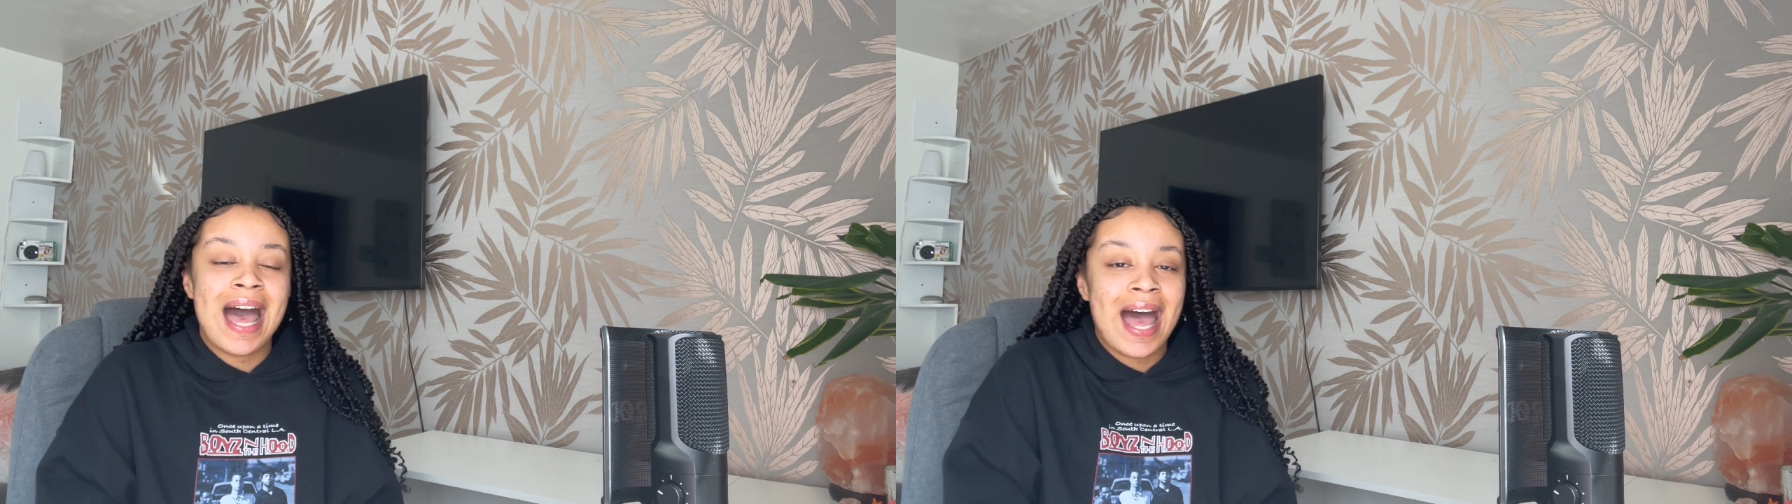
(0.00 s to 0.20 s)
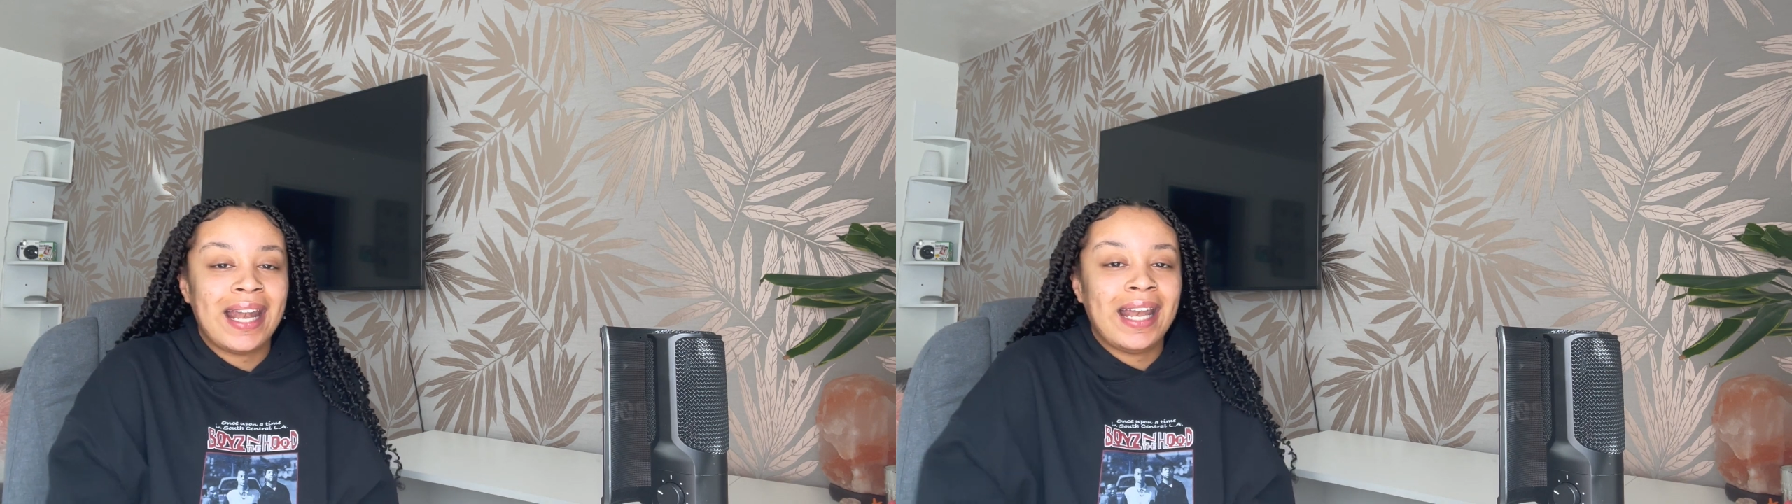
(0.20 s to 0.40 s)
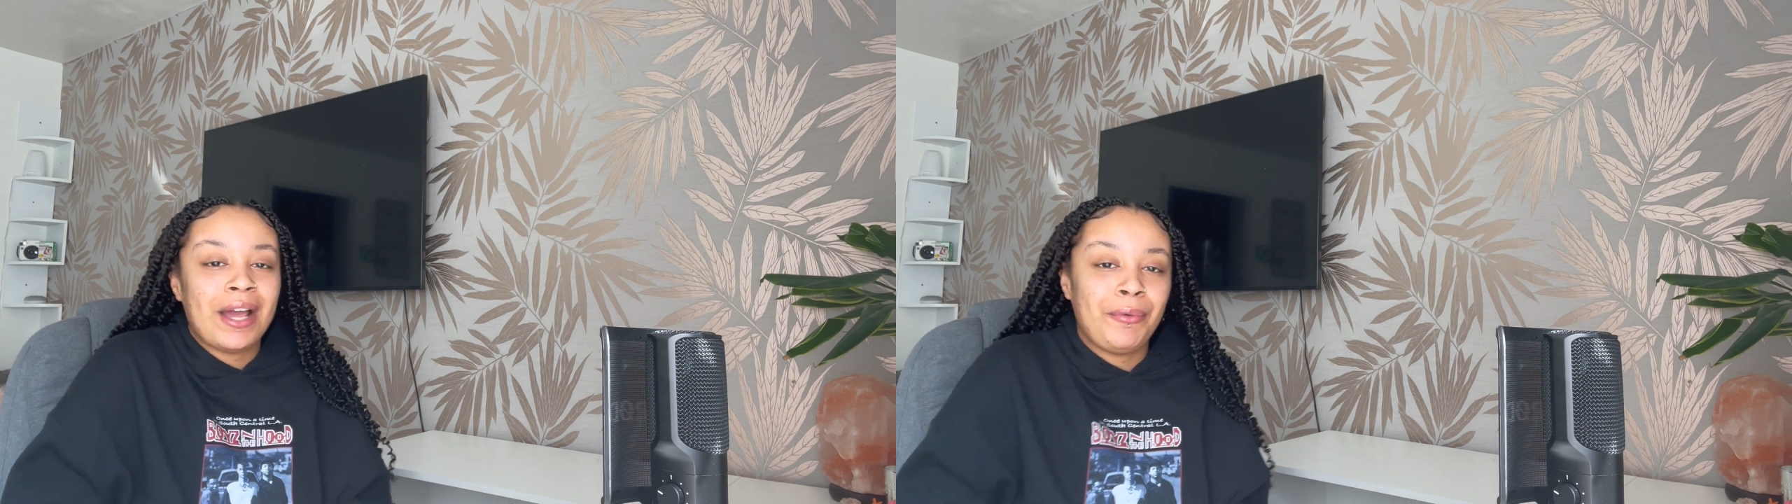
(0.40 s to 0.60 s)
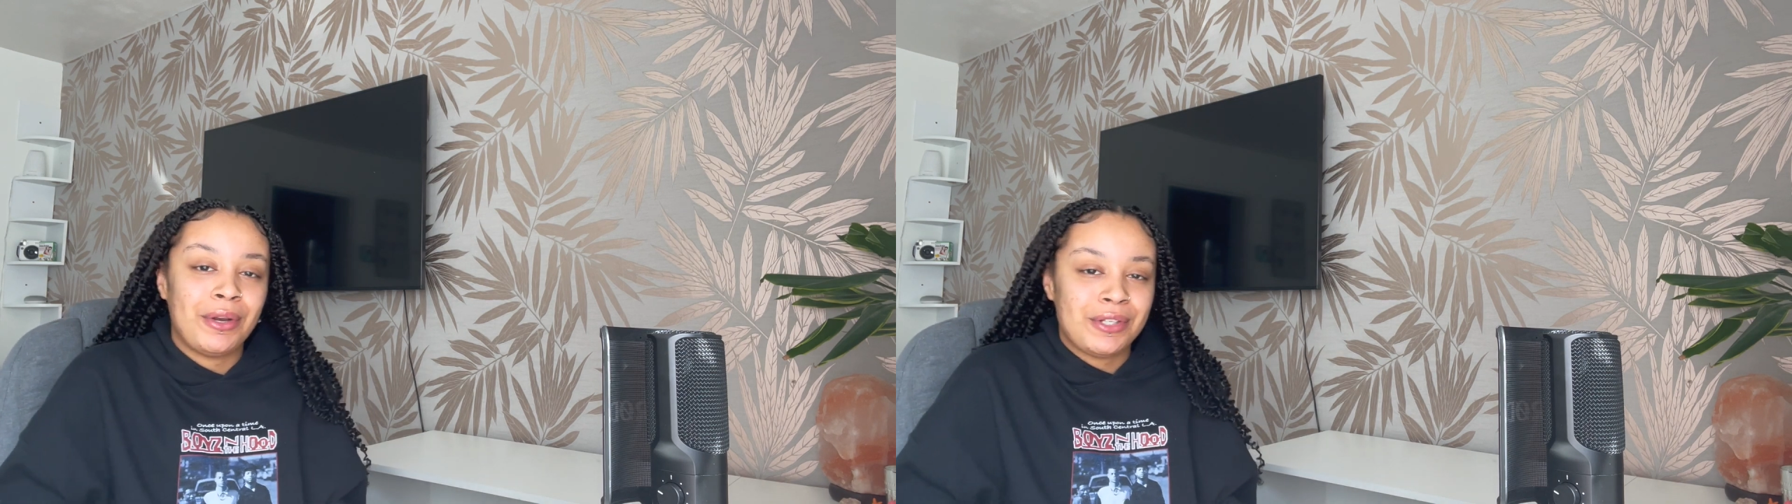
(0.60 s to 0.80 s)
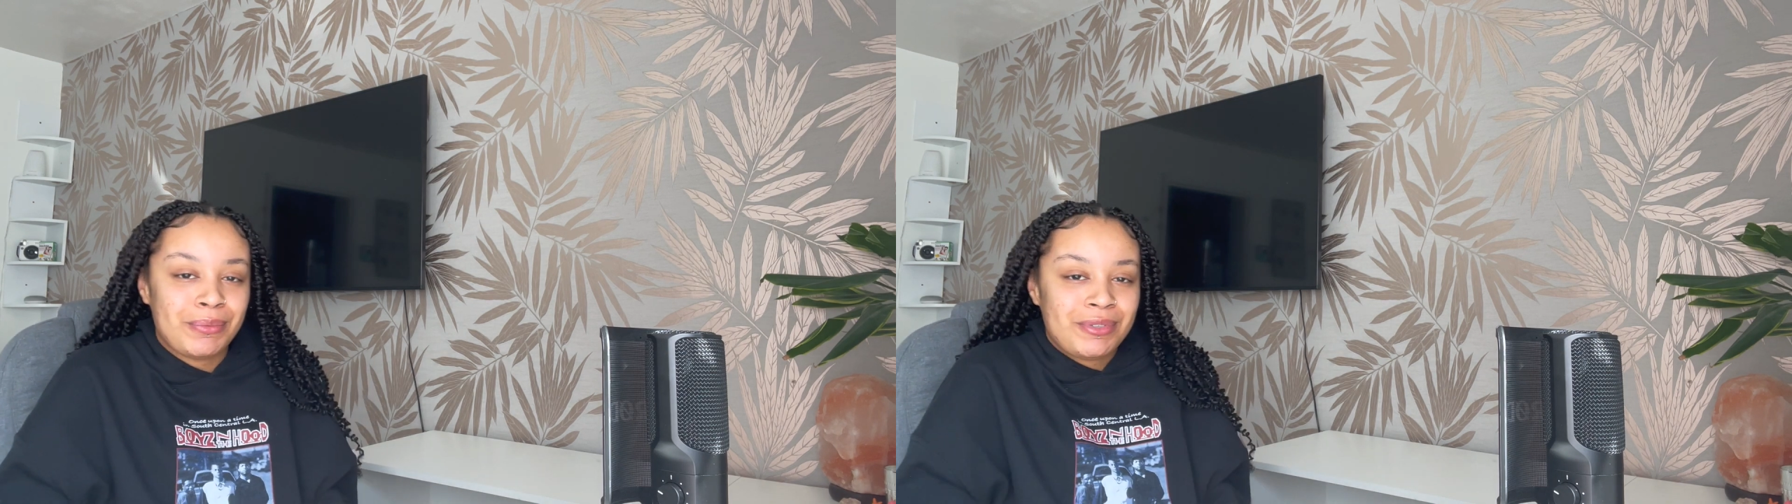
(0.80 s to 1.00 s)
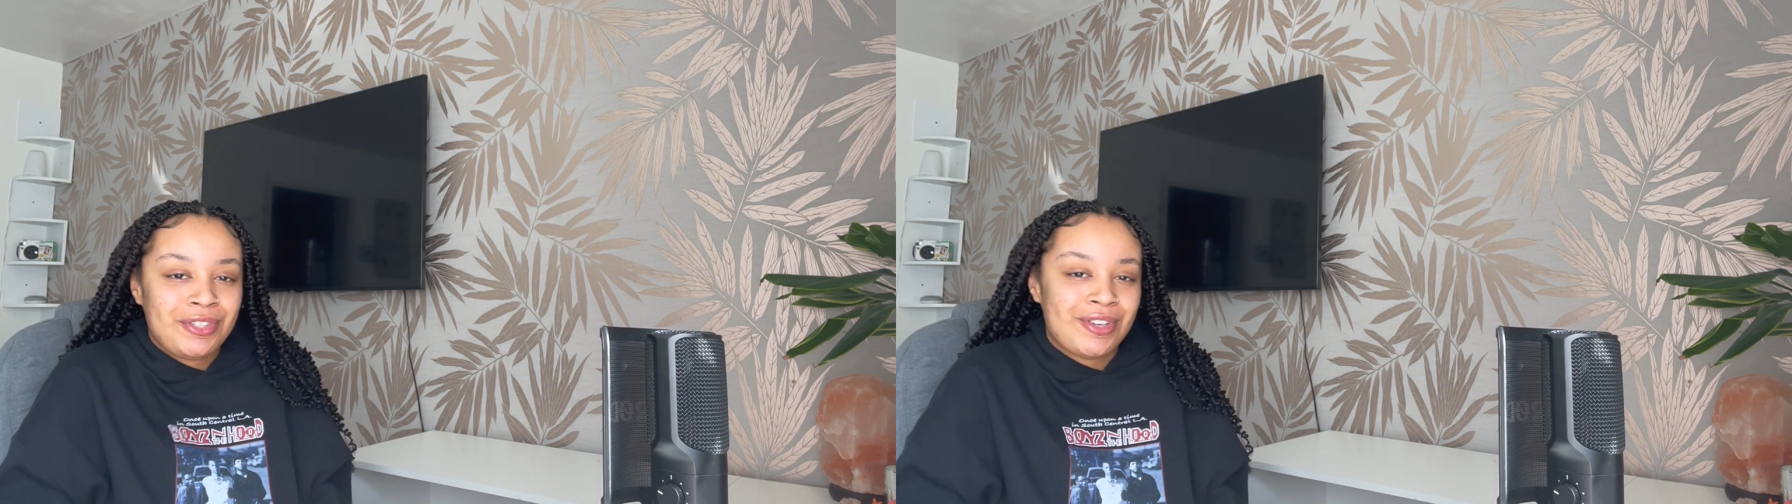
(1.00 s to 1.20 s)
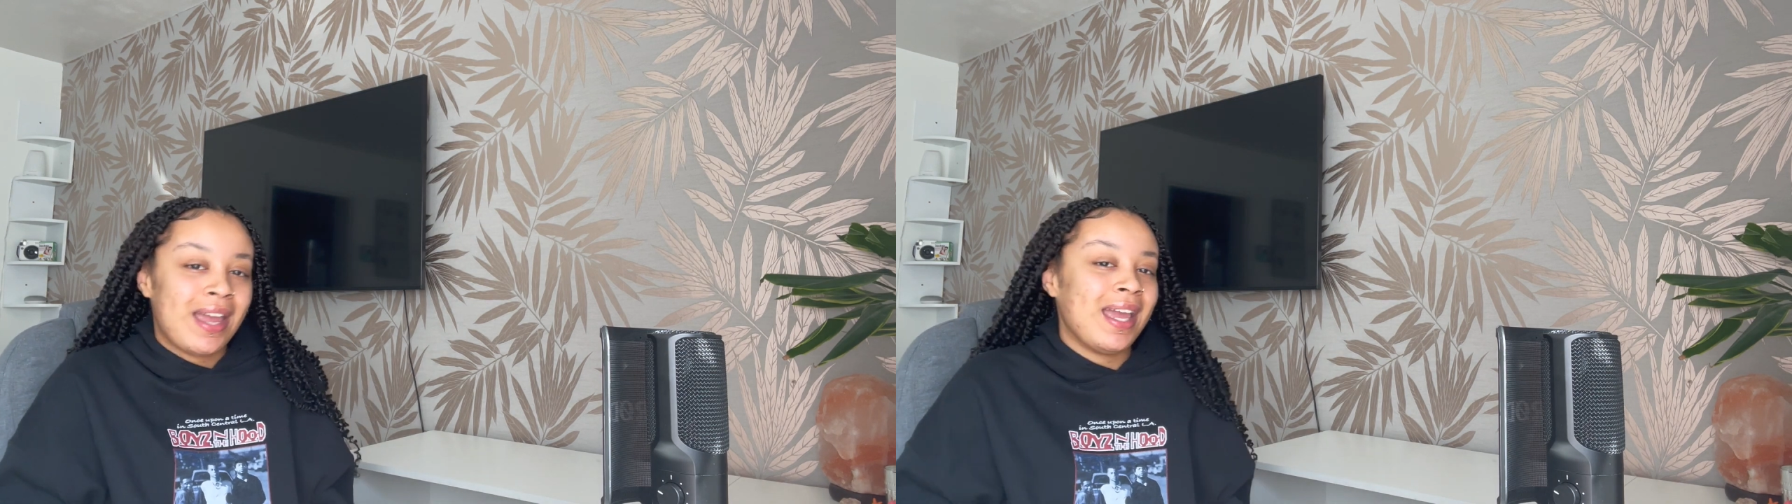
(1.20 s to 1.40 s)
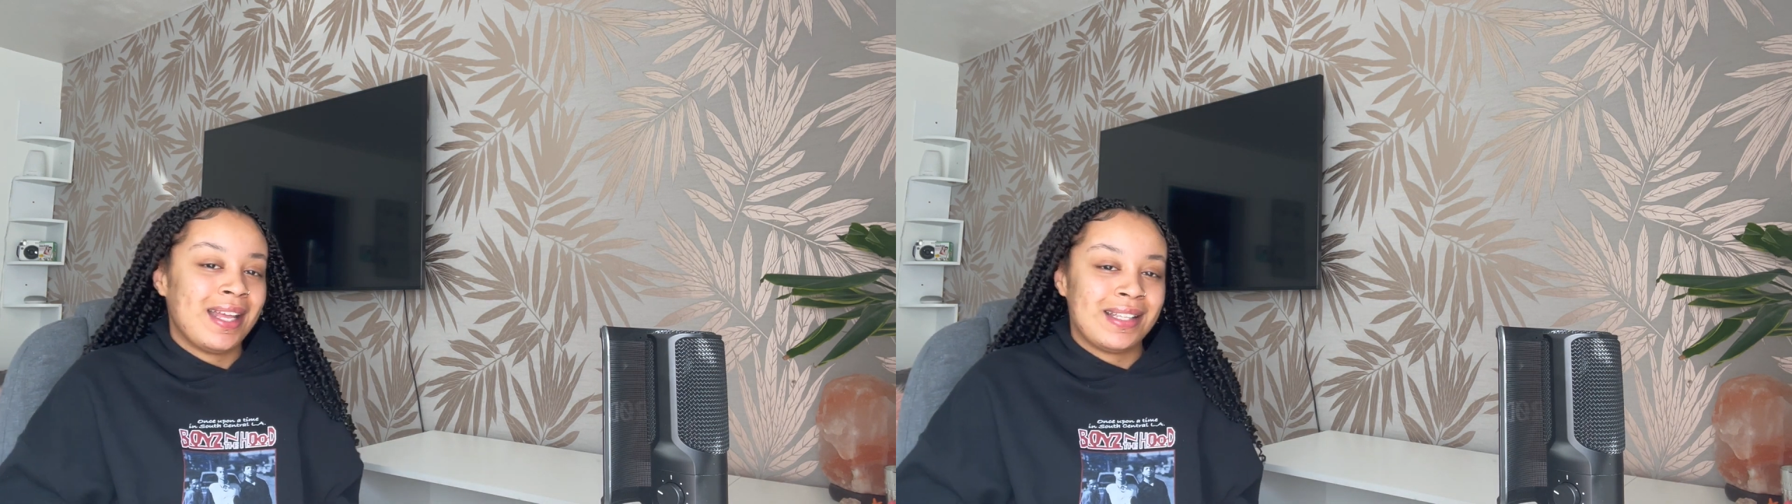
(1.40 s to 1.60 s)
and I'm gonna jump
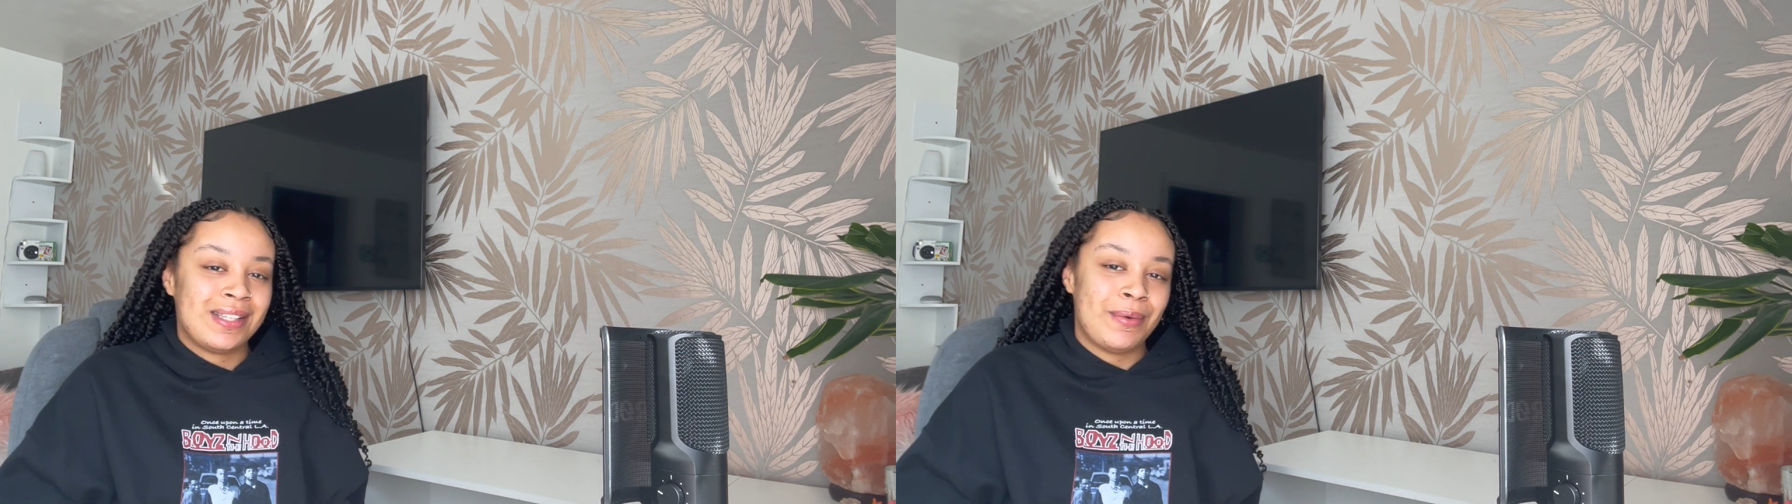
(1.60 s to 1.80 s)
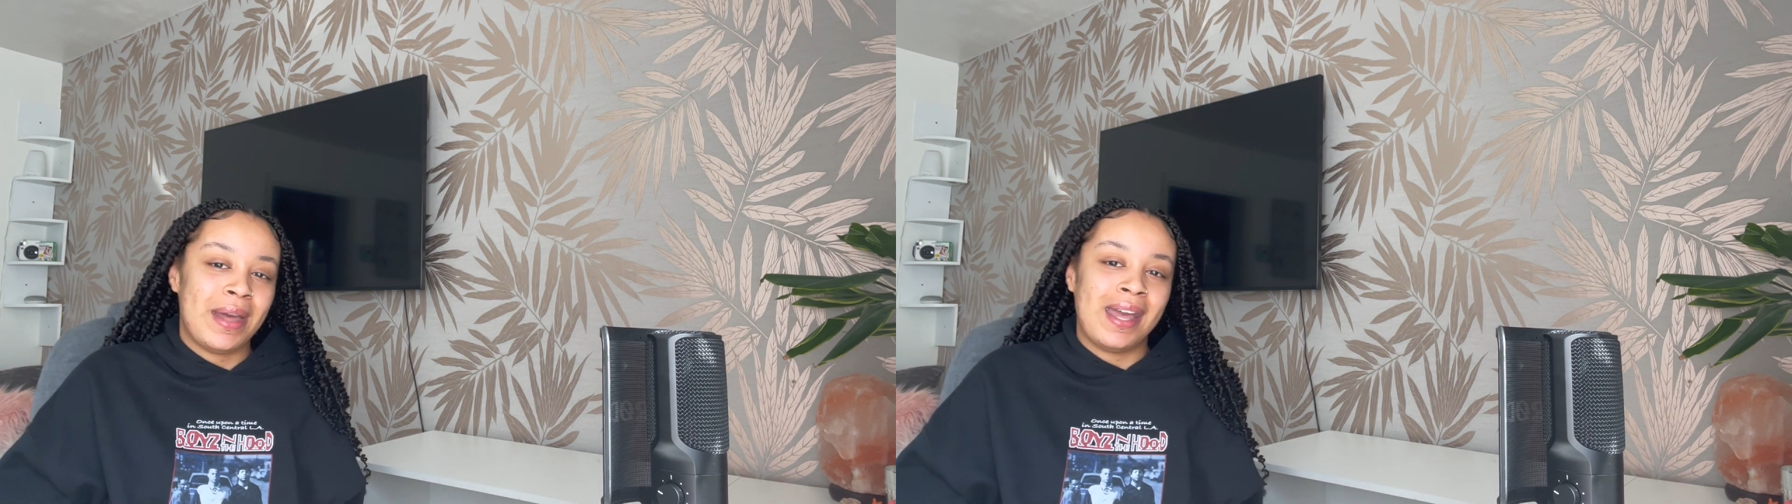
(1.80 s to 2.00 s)
straight into